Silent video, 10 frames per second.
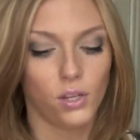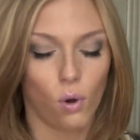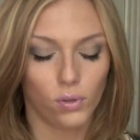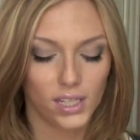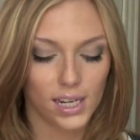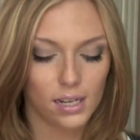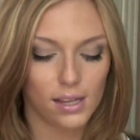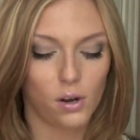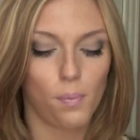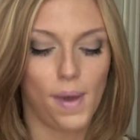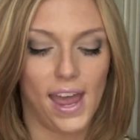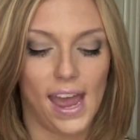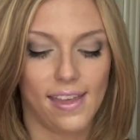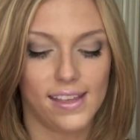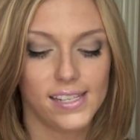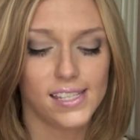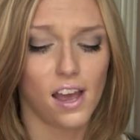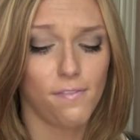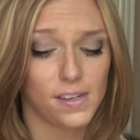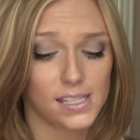And you only need a little bit, and this
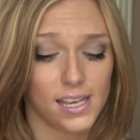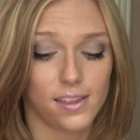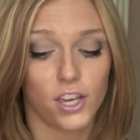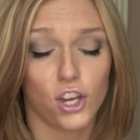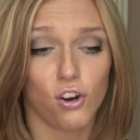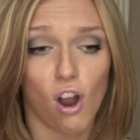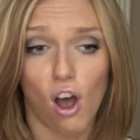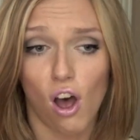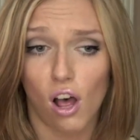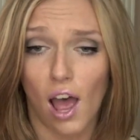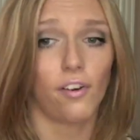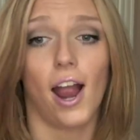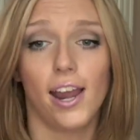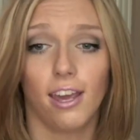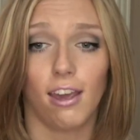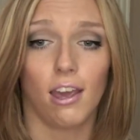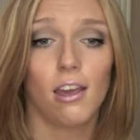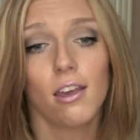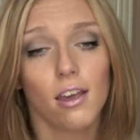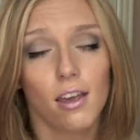stuff is like the cure-all for
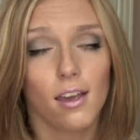any